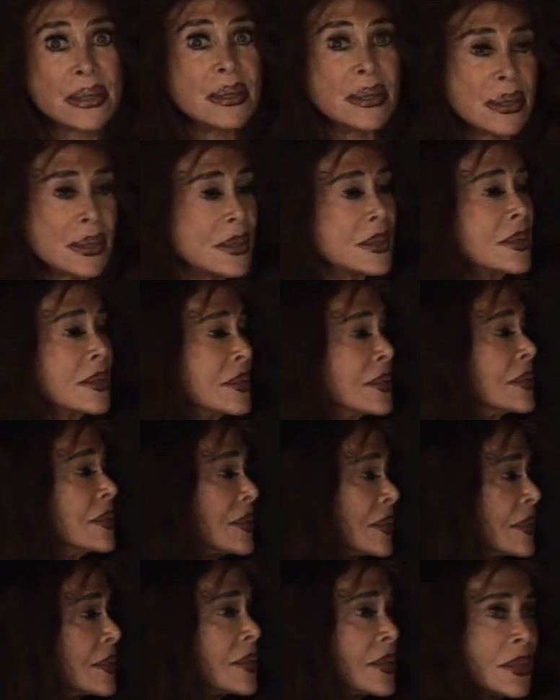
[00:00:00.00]
Nothing
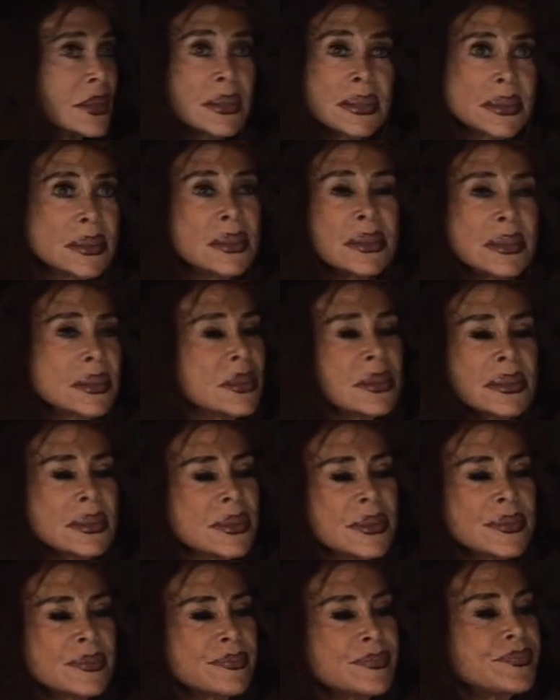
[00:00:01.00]
can prevent
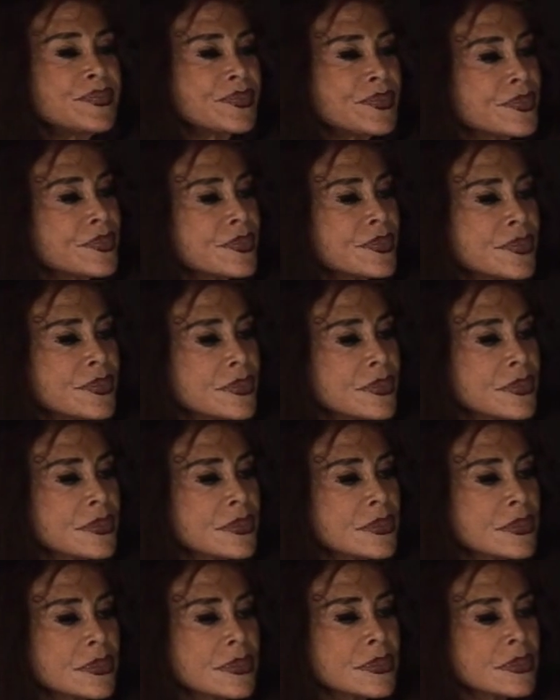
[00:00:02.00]
Alzheimer's disease,
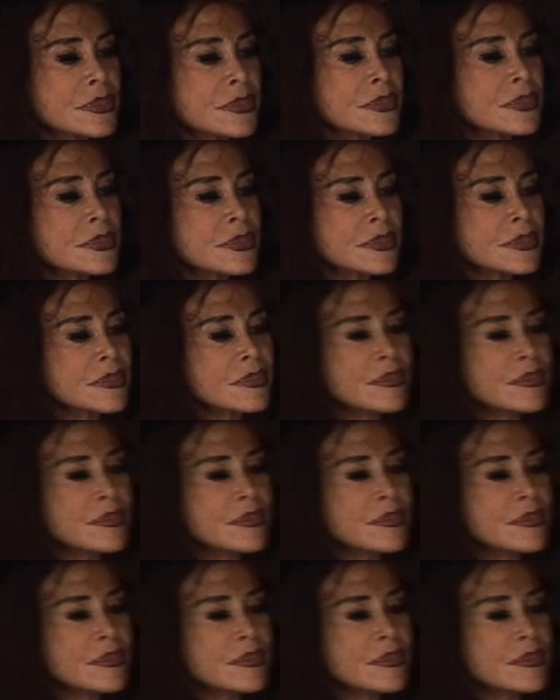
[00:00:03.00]
nothing can